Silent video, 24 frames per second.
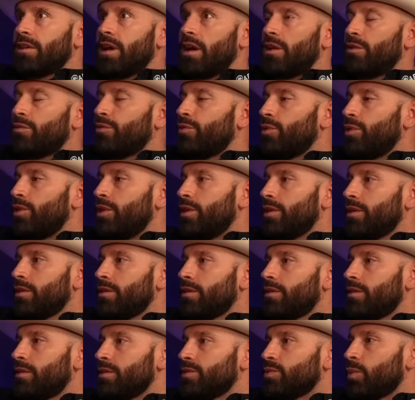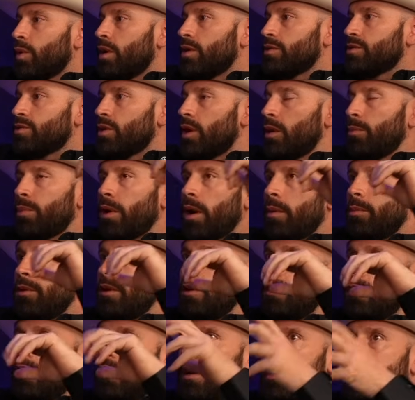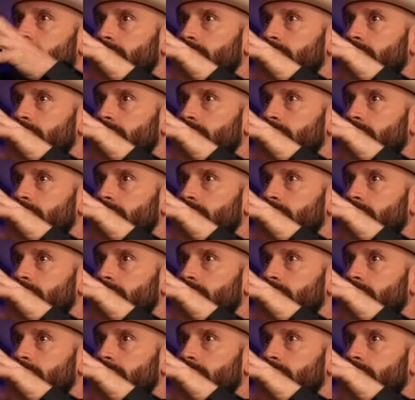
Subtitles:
of California as well. So I'll probably